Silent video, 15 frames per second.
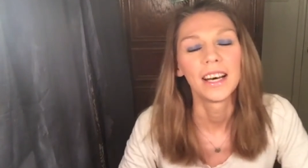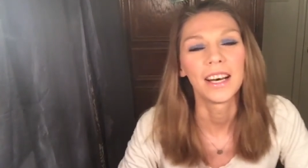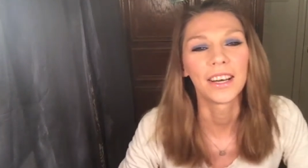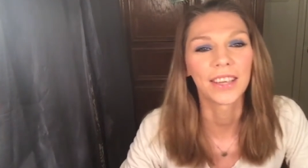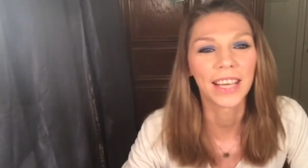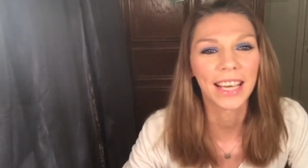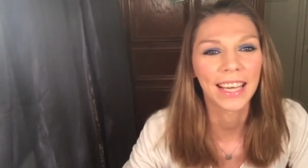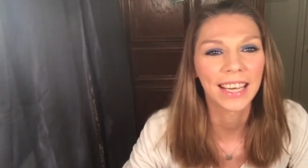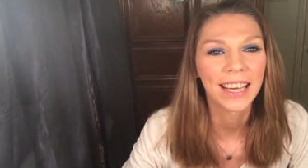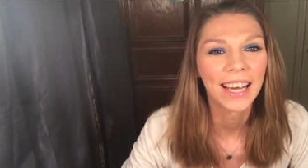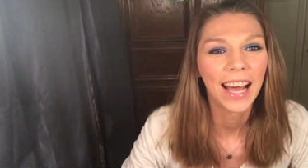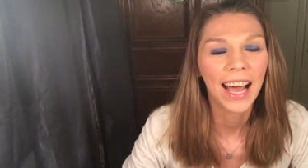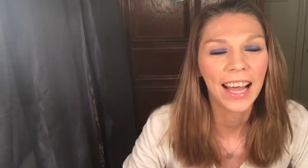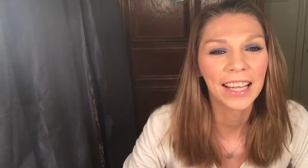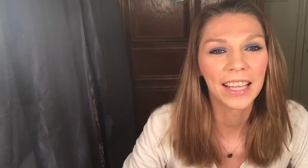Okay,
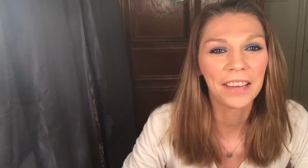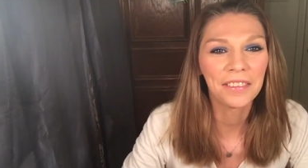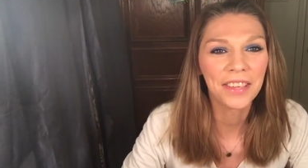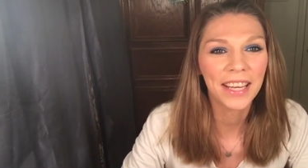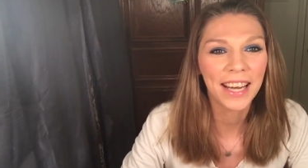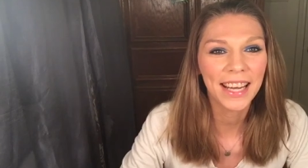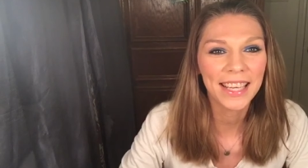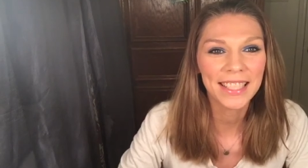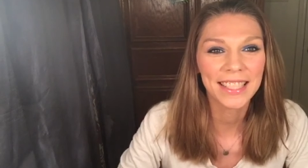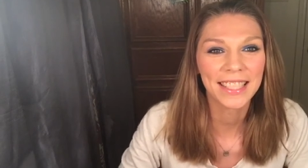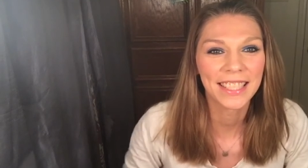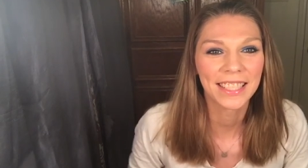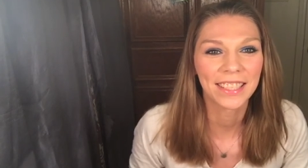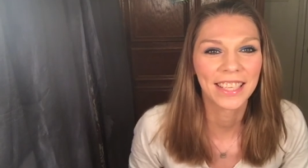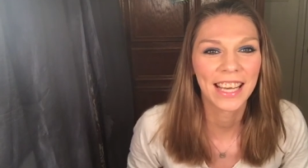I love you guys
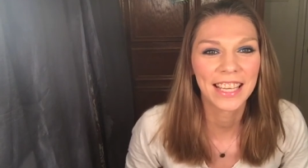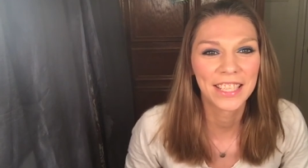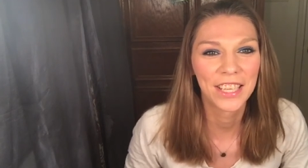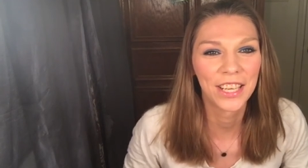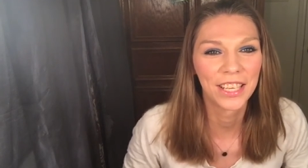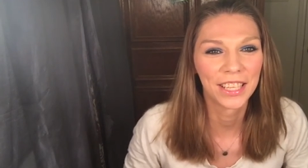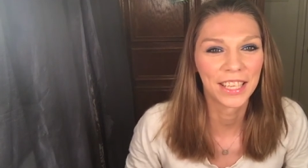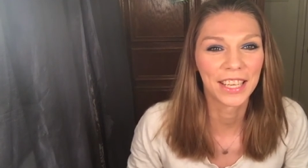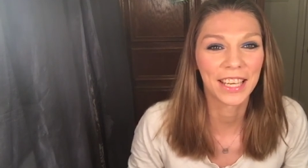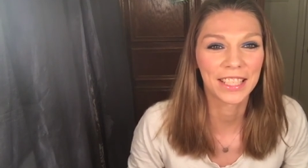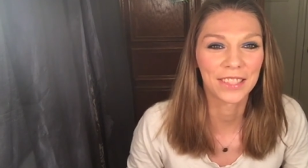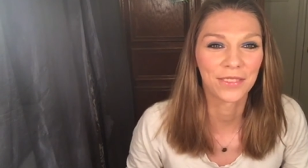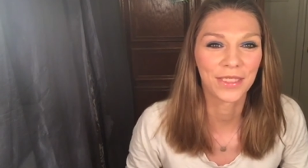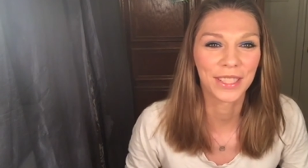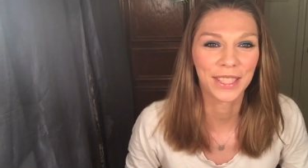and I'll catch you in the
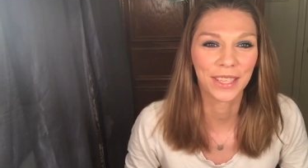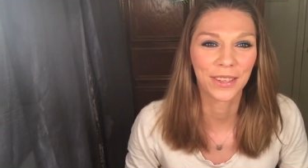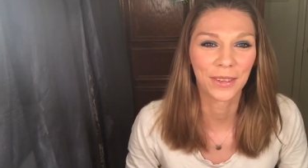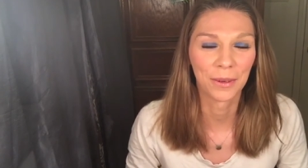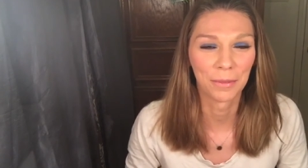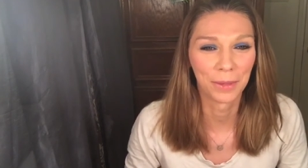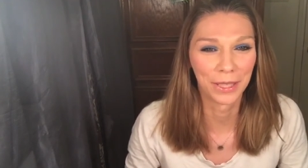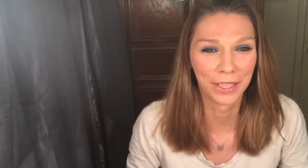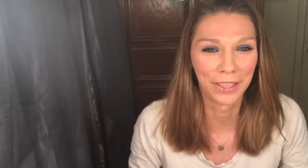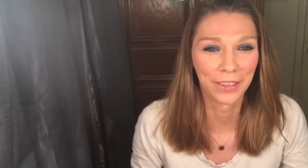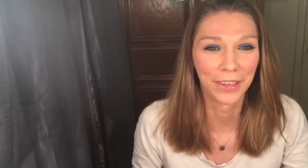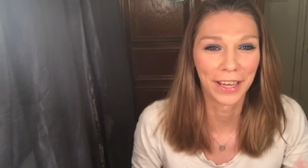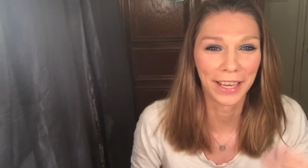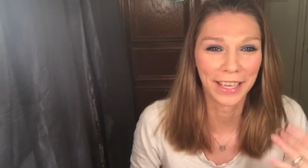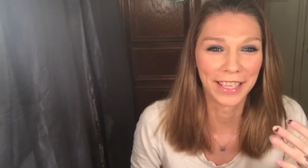next video. I'm gonna
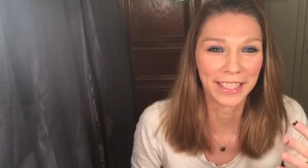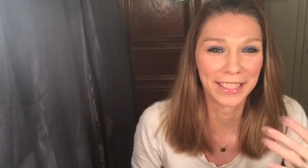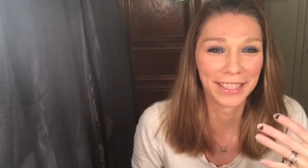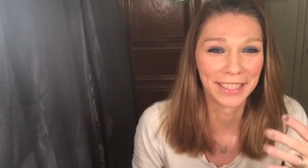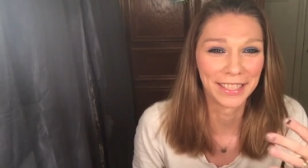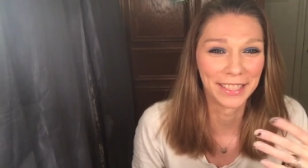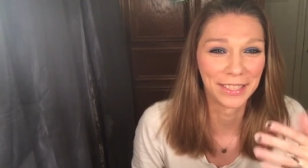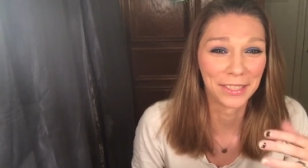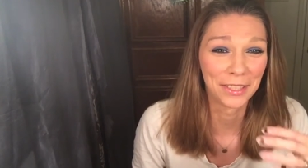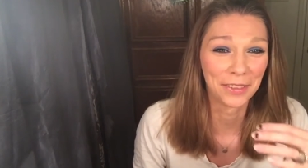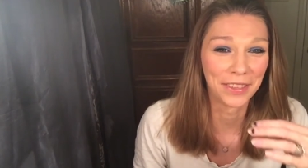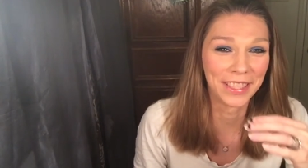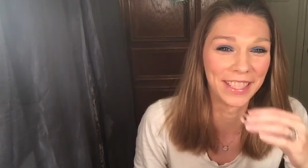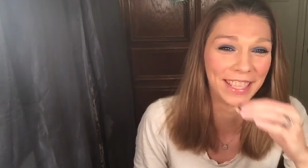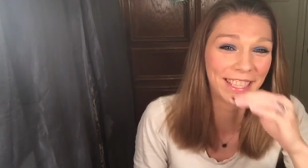cry because this is so
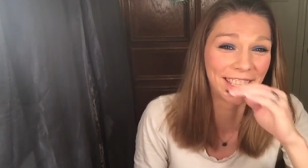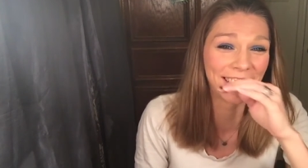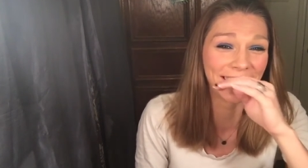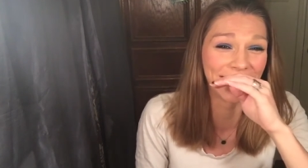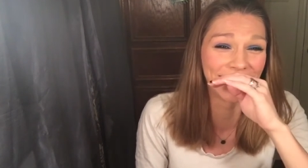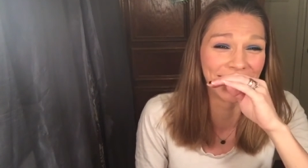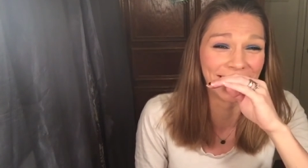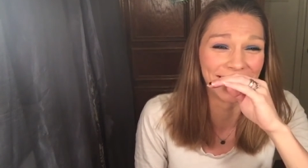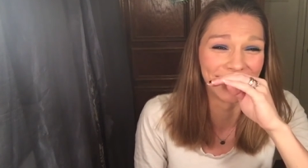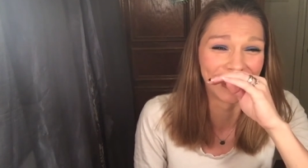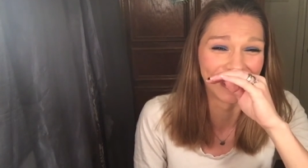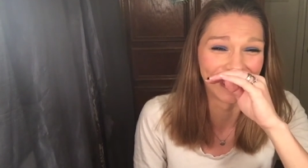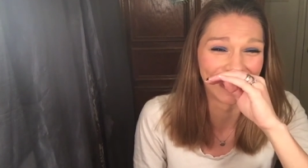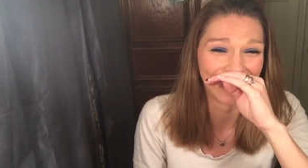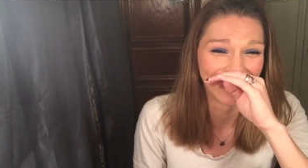
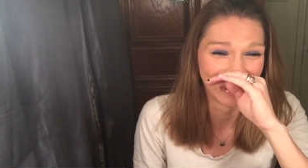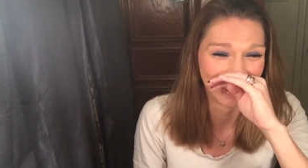ridiculous.